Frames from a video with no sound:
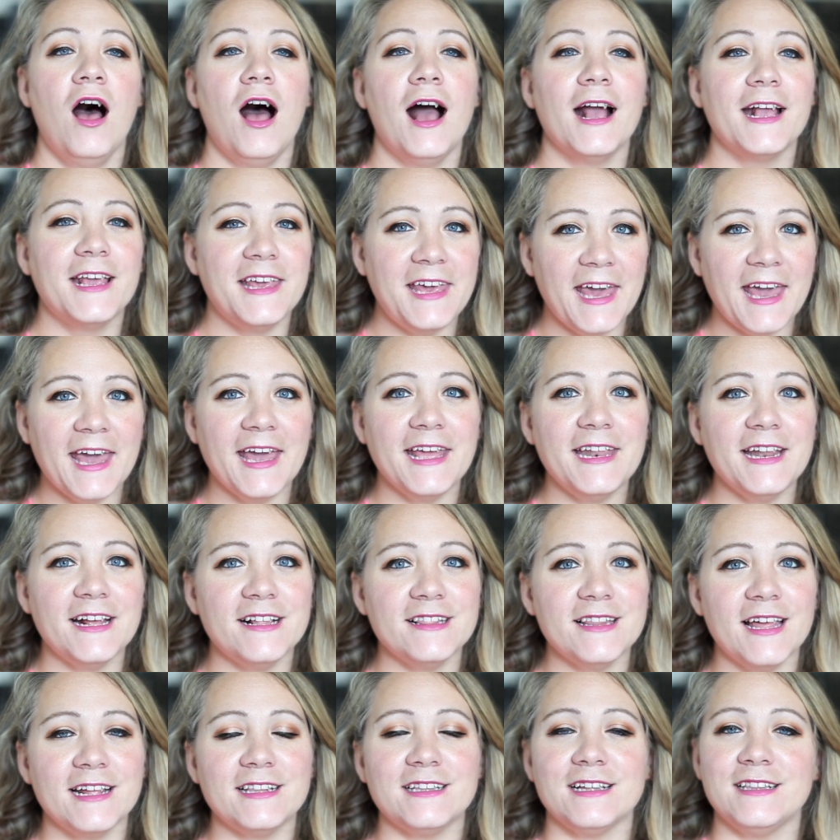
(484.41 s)
Again,
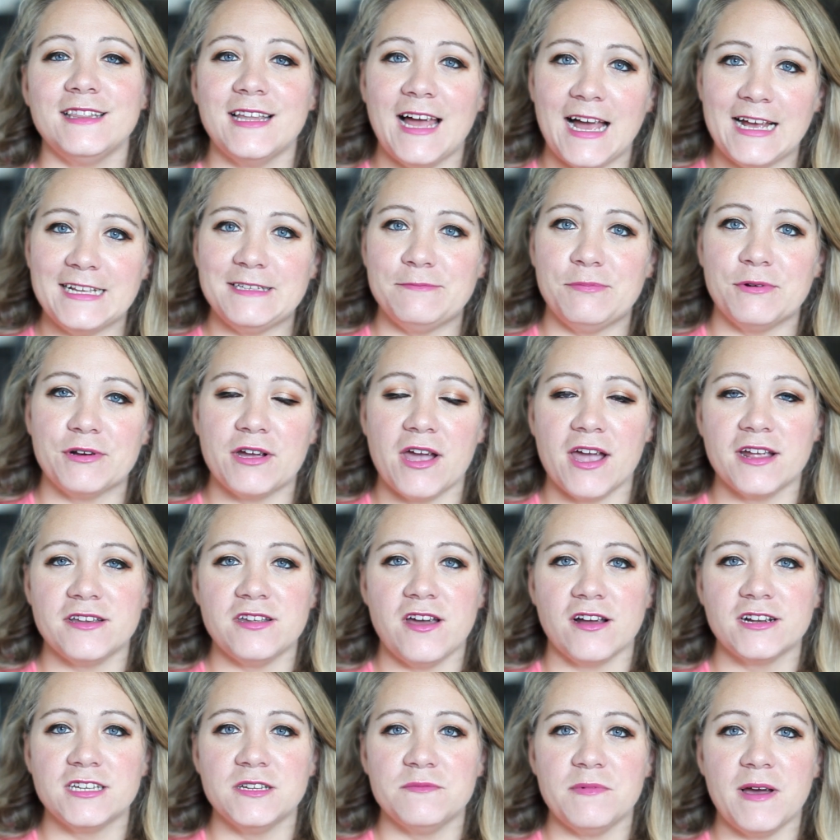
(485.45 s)
like the last book I
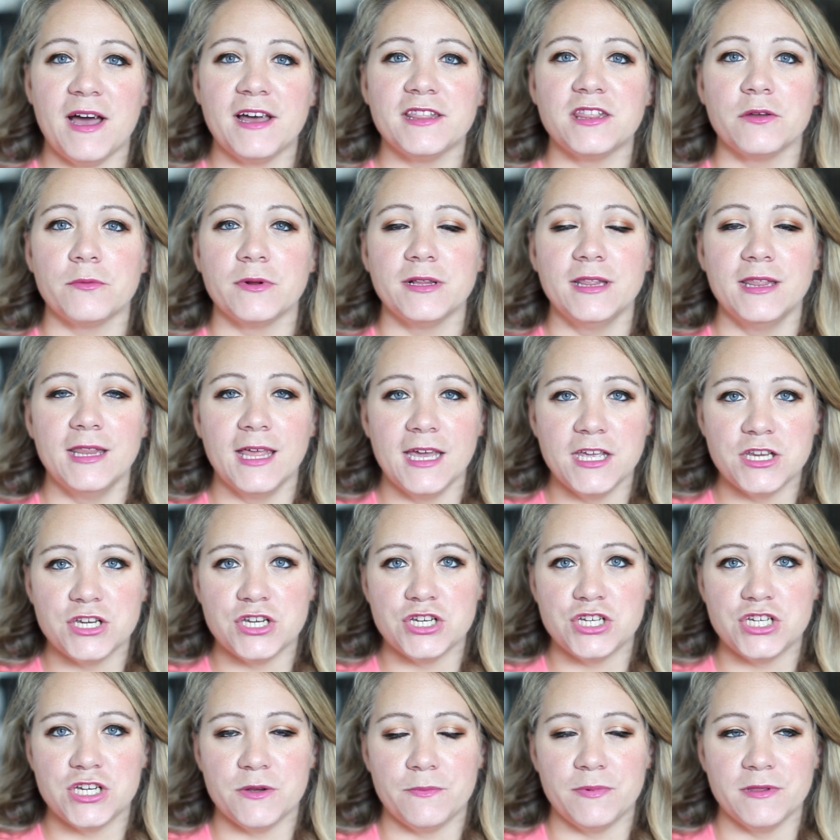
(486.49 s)
talked about, the
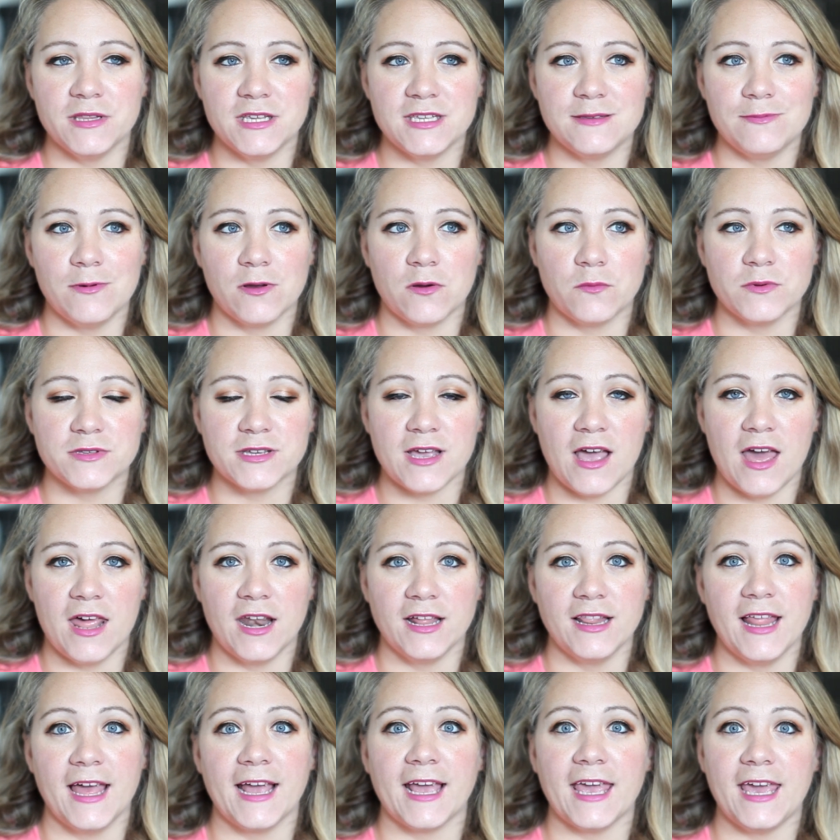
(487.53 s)
relationship in this book was kind
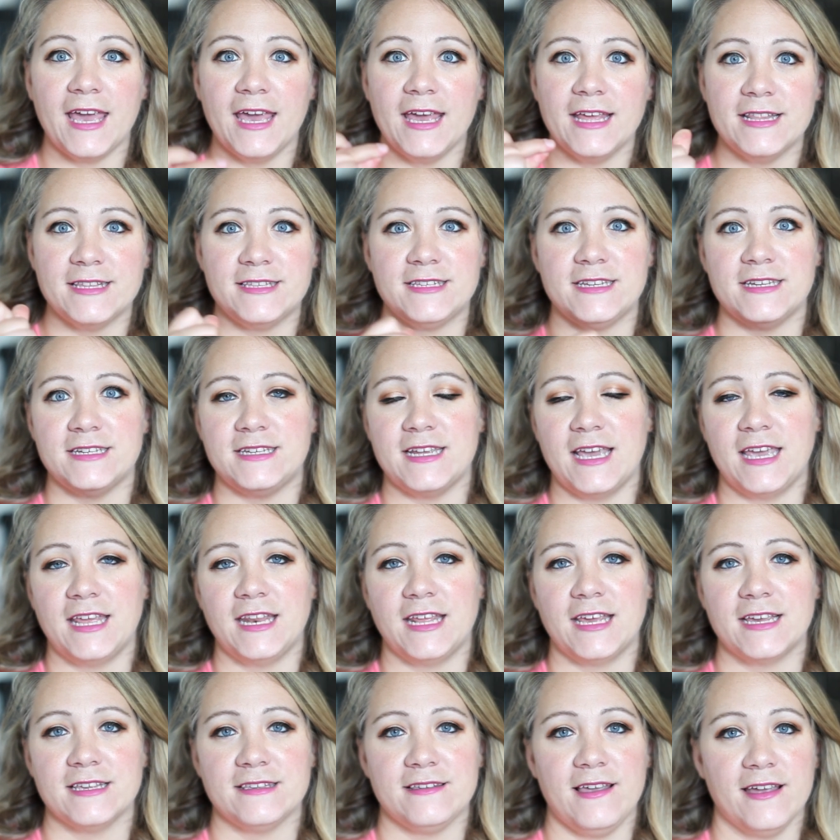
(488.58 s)
of like
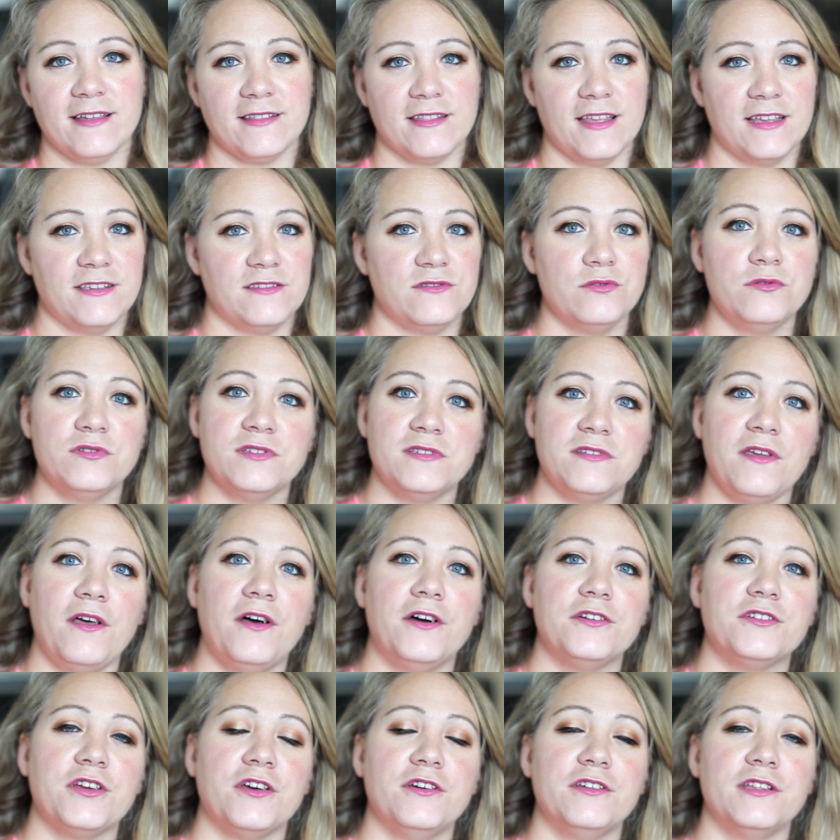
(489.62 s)
instantaneous. Like they, as soon as they saw
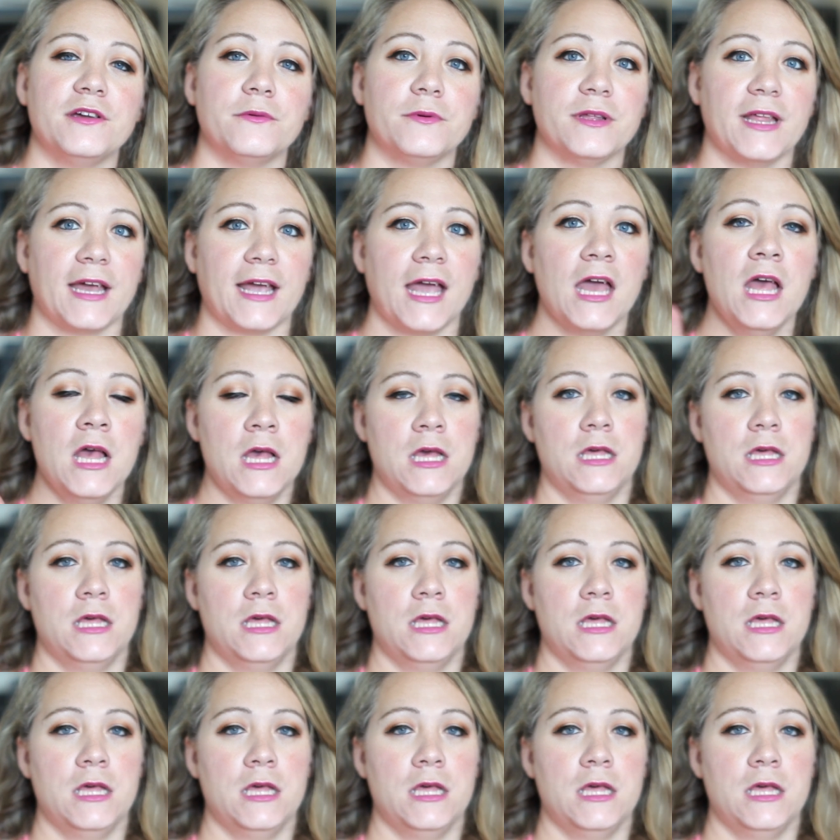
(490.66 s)
each other, they were like,